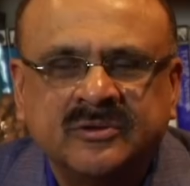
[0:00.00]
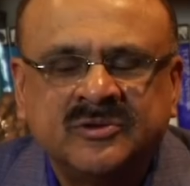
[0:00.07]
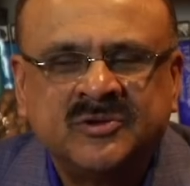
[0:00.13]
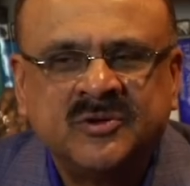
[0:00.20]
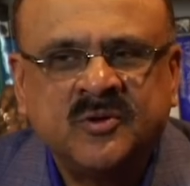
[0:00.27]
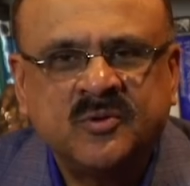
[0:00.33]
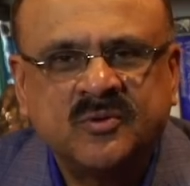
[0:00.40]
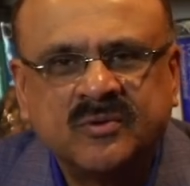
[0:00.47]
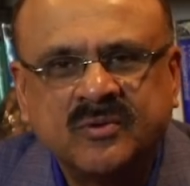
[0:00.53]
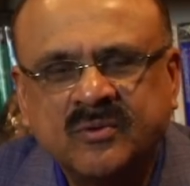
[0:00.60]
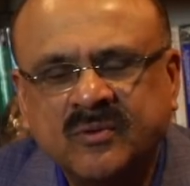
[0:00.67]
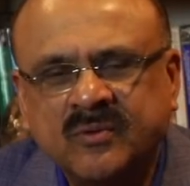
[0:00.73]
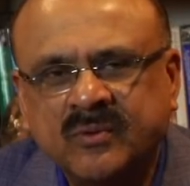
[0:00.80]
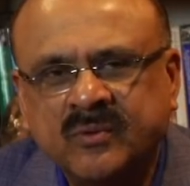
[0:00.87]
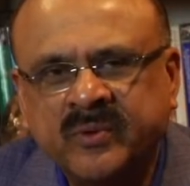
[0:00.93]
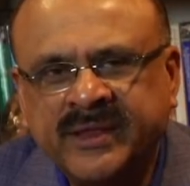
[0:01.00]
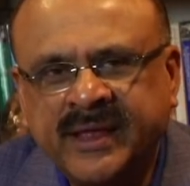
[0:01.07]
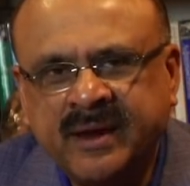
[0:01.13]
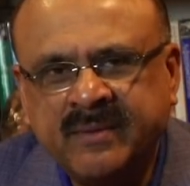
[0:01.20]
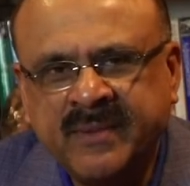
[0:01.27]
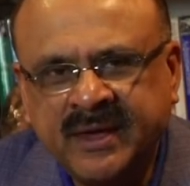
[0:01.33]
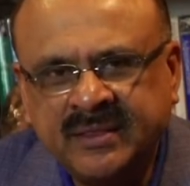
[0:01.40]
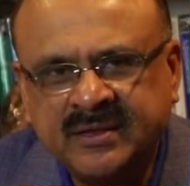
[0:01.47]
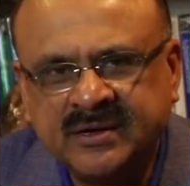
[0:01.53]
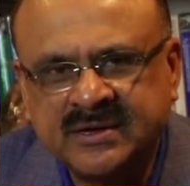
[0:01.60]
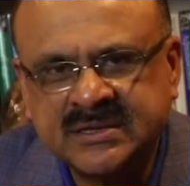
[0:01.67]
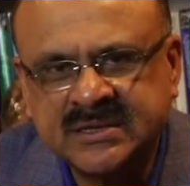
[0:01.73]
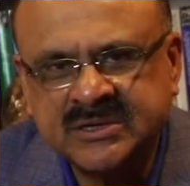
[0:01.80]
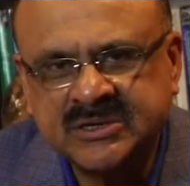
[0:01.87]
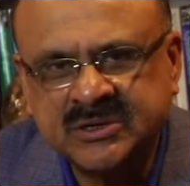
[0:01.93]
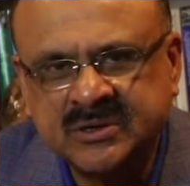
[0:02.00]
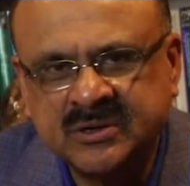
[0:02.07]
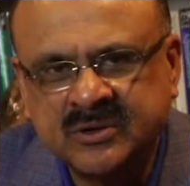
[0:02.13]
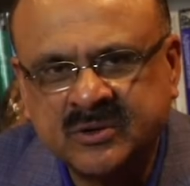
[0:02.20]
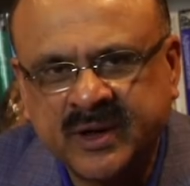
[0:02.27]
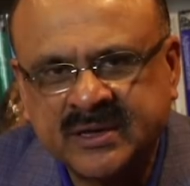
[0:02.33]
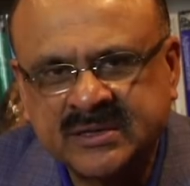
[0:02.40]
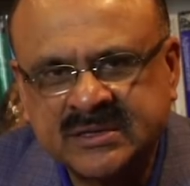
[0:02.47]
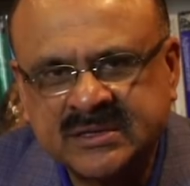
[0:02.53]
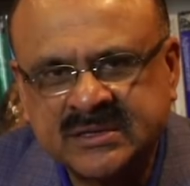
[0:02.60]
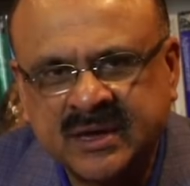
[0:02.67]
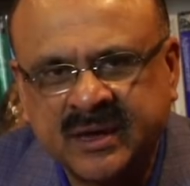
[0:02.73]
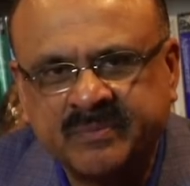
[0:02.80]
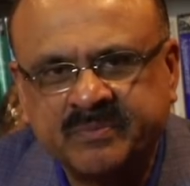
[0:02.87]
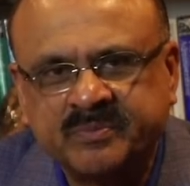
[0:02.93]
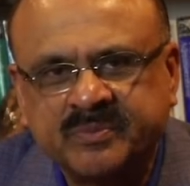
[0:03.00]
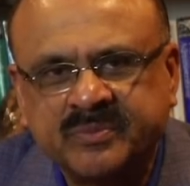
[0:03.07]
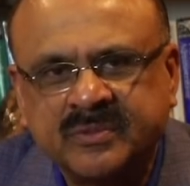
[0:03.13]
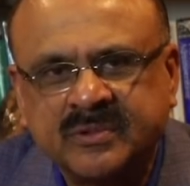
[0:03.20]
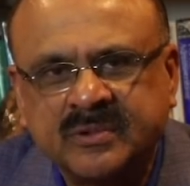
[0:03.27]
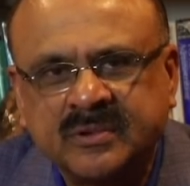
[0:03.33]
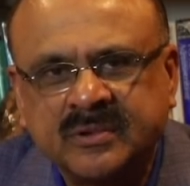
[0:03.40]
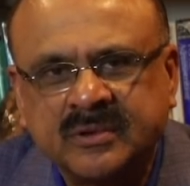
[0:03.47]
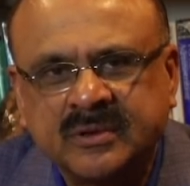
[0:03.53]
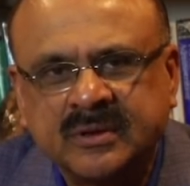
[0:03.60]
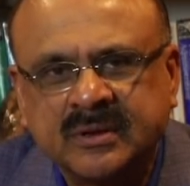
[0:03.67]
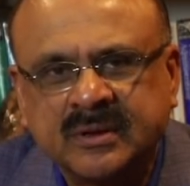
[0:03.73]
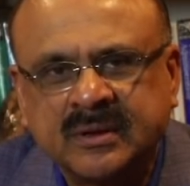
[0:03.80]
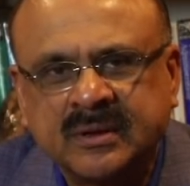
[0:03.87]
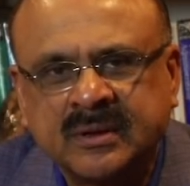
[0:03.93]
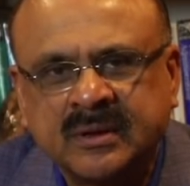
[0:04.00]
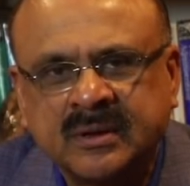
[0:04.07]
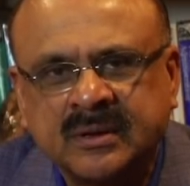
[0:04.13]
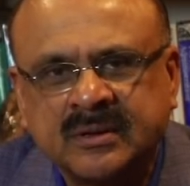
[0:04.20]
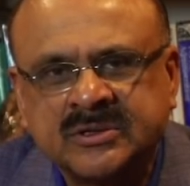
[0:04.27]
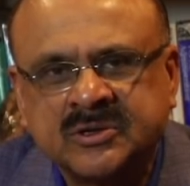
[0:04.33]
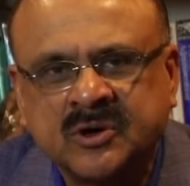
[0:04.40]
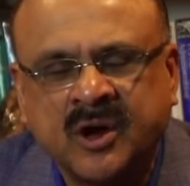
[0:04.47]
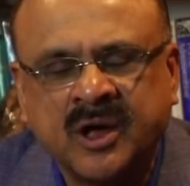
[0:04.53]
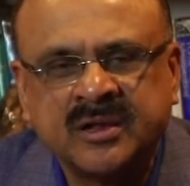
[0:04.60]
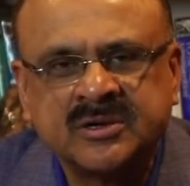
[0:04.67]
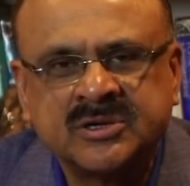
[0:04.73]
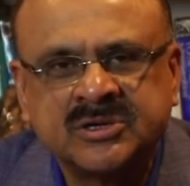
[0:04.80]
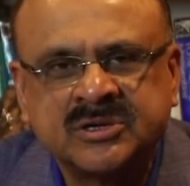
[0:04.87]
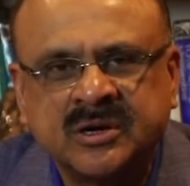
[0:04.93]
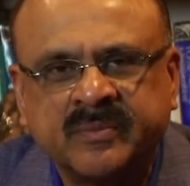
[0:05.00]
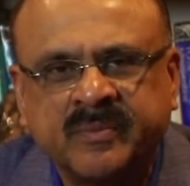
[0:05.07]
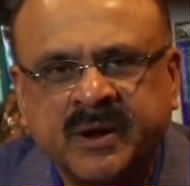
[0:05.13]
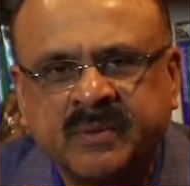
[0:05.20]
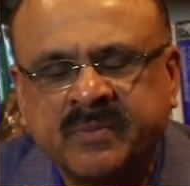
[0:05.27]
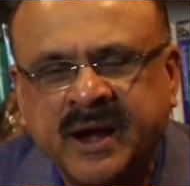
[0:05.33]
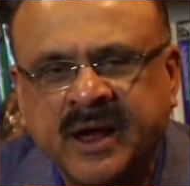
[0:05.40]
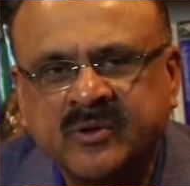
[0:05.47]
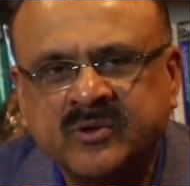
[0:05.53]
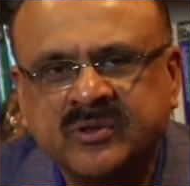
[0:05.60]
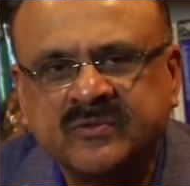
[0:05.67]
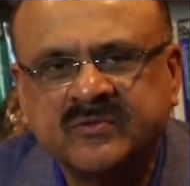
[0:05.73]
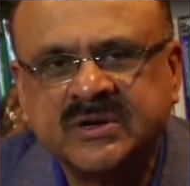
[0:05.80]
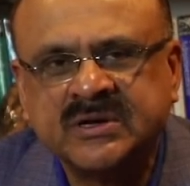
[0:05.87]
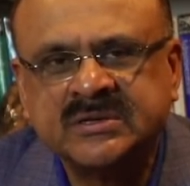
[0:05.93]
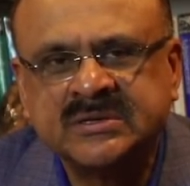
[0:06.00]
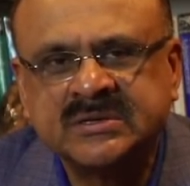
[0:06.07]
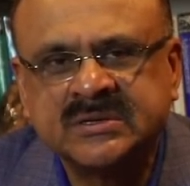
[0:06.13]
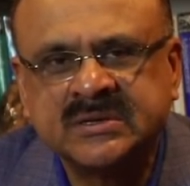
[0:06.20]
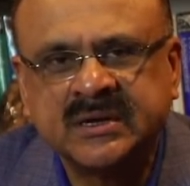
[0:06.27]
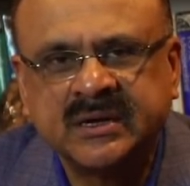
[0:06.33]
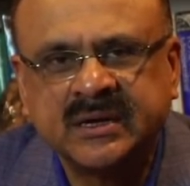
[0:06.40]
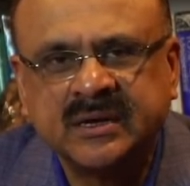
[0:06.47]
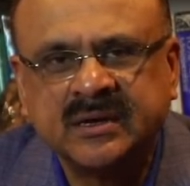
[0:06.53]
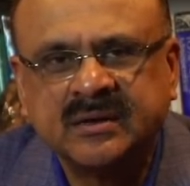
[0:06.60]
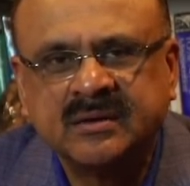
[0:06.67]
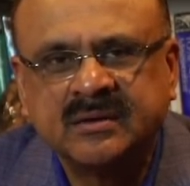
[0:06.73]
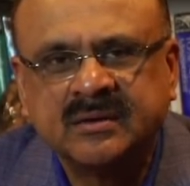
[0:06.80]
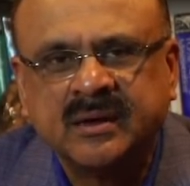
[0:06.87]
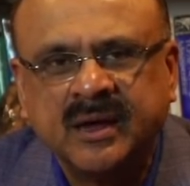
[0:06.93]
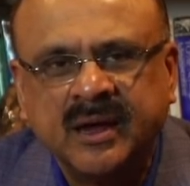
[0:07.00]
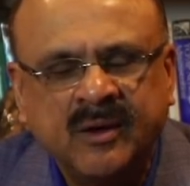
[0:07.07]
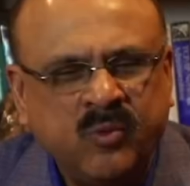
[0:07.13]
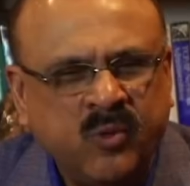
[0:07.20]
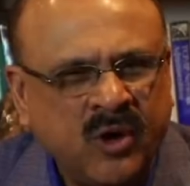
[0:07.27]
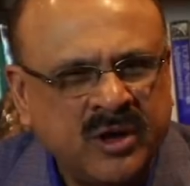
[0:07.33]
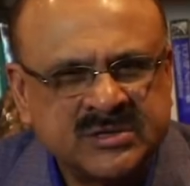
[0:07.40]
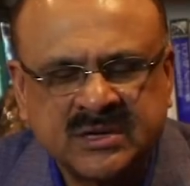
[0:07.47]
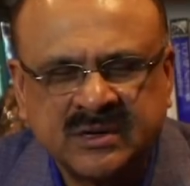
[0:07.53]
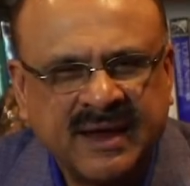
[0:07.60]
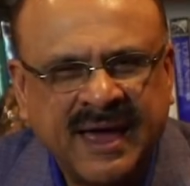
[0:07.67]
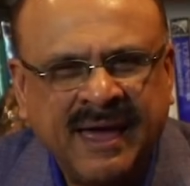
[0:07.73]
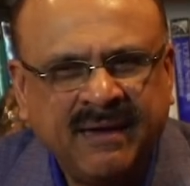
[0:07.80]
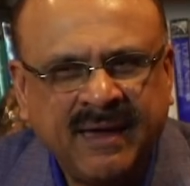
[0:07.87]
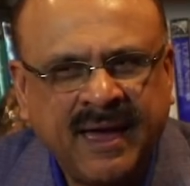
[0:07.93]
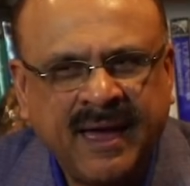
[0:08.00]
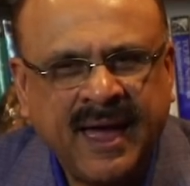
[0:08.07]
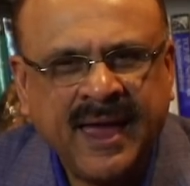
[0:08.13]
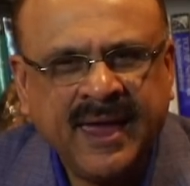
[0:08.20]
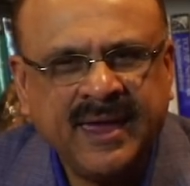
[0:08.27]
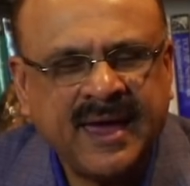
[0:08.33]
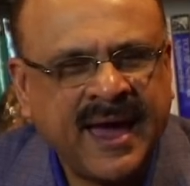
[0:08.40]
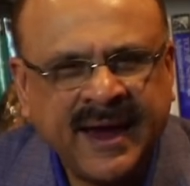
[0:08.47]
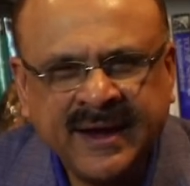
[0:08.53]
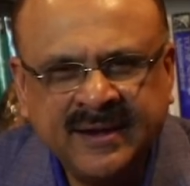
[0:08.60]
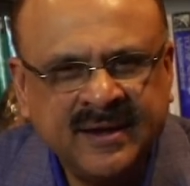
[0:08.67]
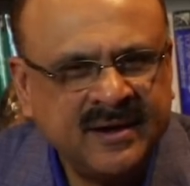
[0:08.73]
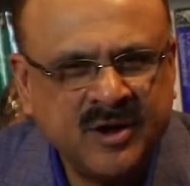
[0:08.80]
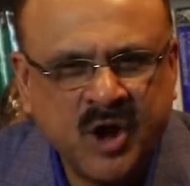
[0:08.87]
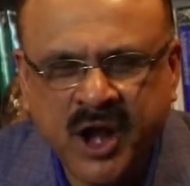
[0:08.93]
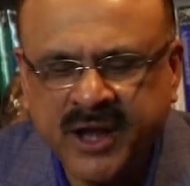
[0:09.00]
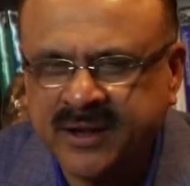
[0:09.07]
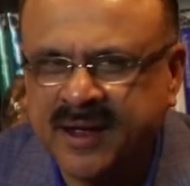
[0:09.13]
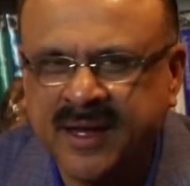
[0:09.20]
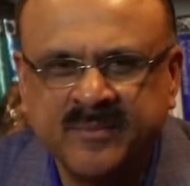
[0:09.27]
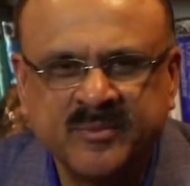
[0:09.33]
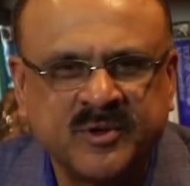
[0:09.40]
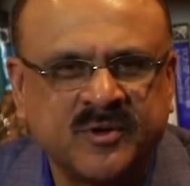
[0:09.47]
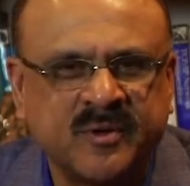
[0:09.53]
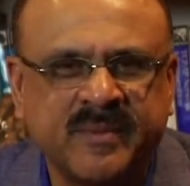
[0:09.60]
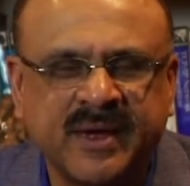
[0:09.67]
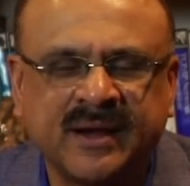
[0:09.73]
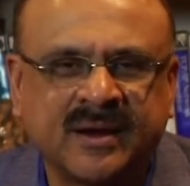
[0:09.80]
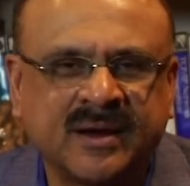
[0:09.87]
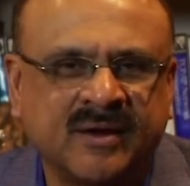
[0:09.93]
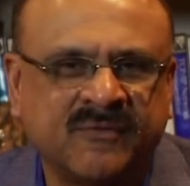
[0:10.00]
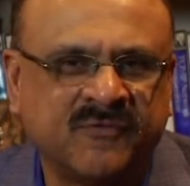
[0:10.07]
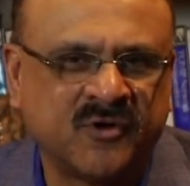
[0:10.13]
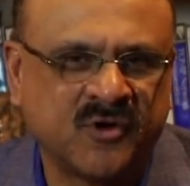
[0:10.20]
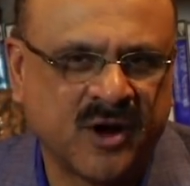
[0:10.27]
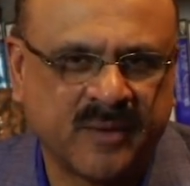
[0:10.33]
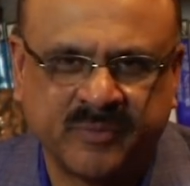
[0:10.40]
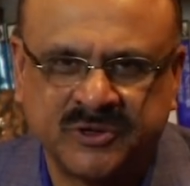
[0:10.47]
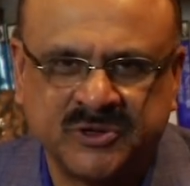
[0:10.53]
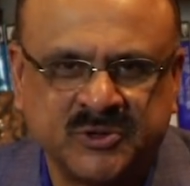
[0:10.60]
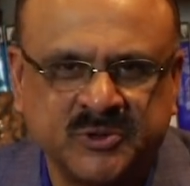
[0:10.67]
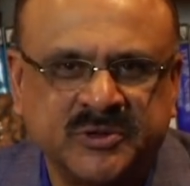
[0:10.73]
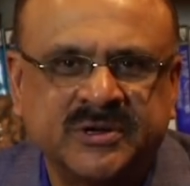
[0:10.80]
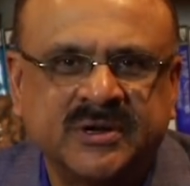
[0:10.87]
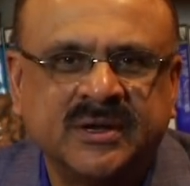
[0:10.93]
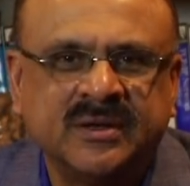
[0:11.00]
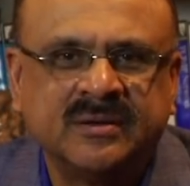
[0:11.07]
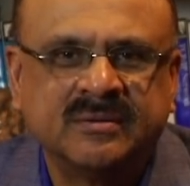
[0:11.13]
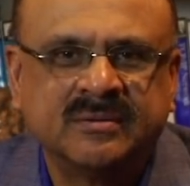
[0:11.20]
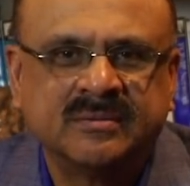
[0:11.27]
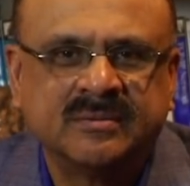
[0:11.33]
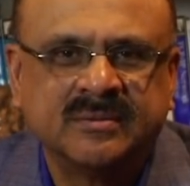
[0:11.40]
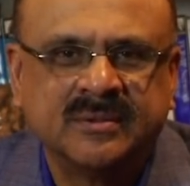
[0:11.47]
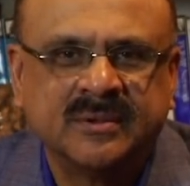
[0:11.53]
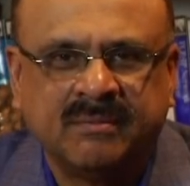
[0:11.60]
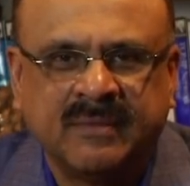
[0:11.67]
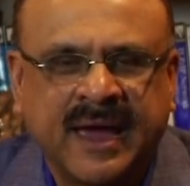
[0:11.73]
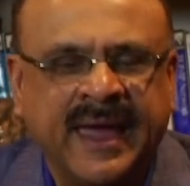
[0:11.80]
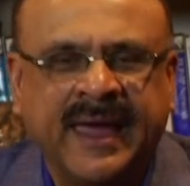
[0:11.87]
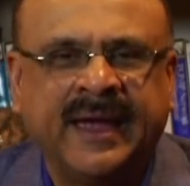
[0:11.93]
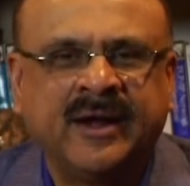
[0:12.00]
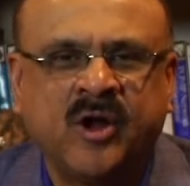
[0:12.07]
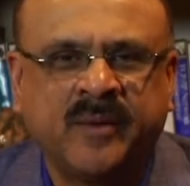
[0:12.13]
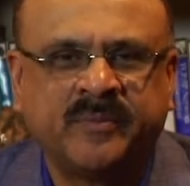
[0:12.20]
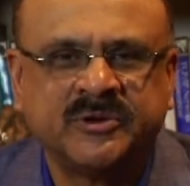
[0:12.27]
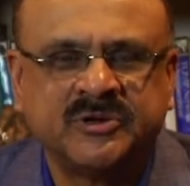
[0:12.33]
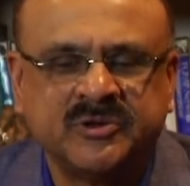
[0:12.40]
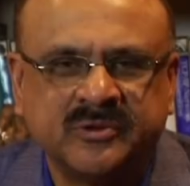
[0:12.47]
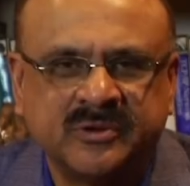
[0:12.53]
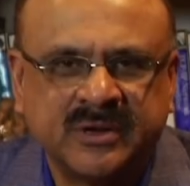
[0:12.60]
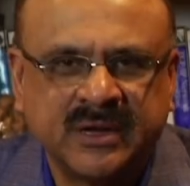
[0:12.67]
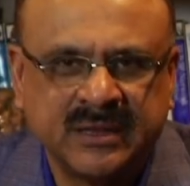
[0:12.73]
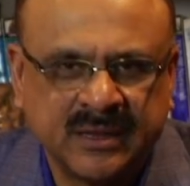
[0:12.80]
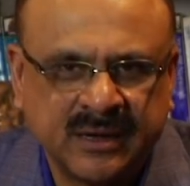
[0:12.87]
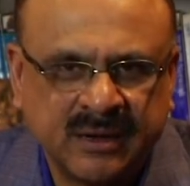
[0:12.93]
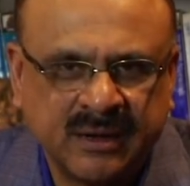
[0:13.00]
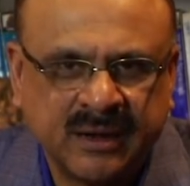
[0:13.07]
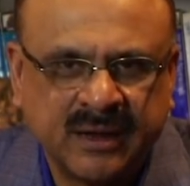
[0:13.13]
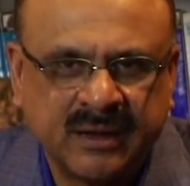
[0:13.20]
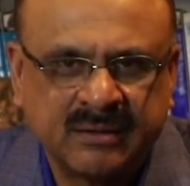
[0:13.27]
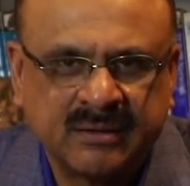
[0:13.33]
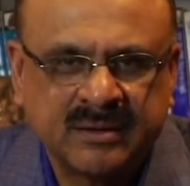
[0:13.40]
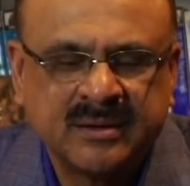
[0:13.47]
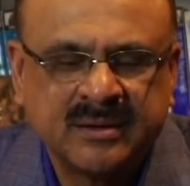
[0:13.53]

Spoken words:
So when I made the decision to accept a scholarship at Brown University, it wasn't. I did not come to America for opportunity. I had opportunity in India.